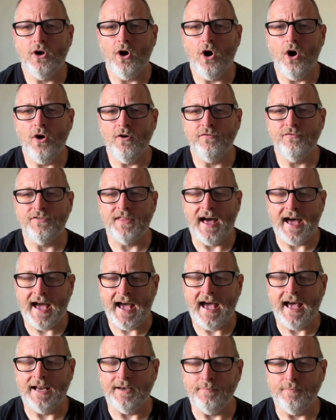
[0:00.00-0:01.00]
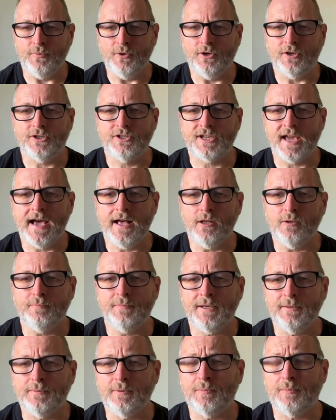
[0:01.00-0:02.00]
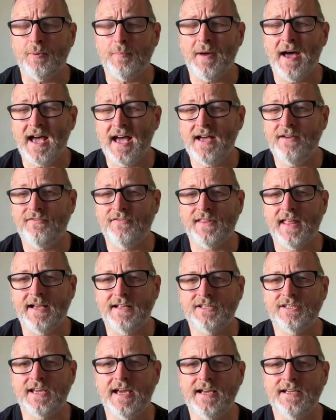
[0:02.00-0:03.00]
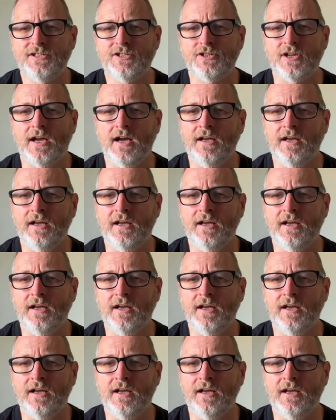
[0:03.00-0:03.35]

of that handbook to help people prepare for that test,